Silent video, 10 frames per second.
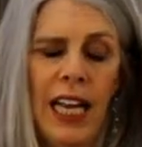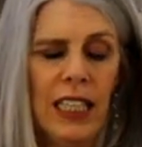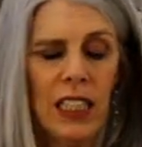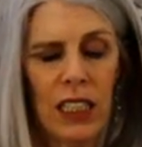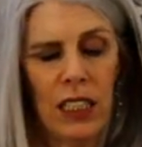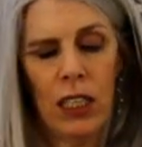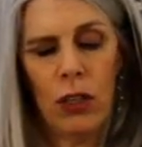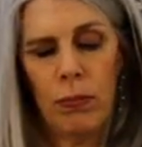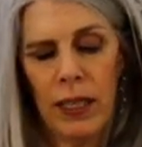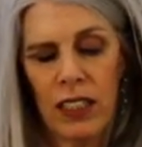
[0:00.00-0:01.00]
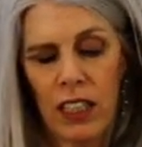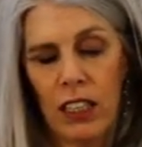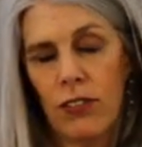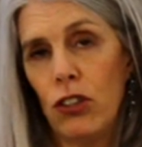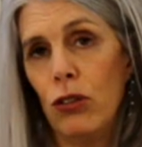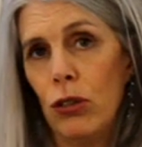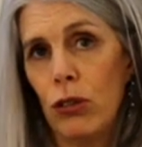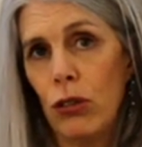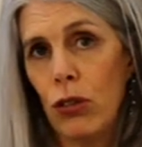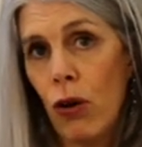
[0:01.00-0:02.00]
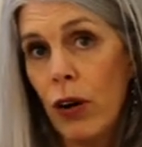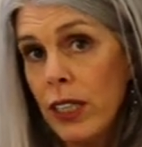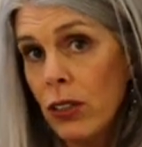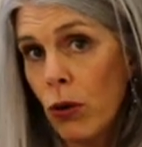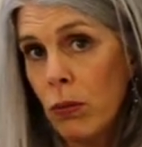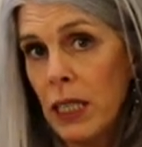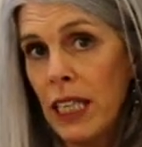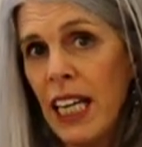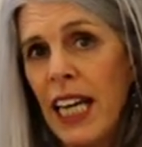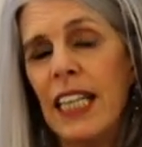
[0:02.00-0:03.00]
It's about the size of a €2 coin normally.